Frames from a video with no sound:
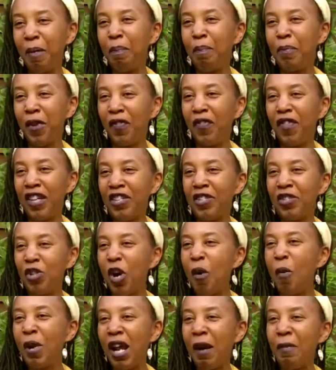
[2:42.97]
But they
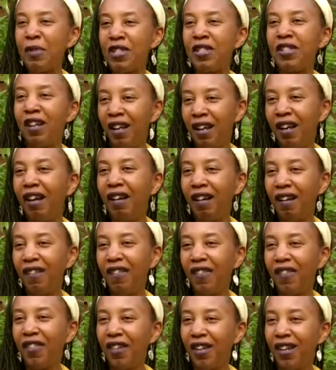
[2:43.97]
saw when I was there
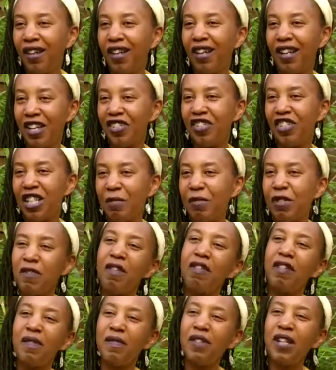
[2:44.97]
that I actually was
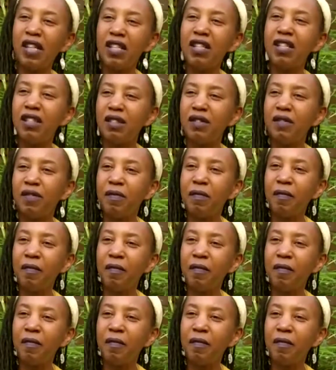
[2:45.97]
very effective.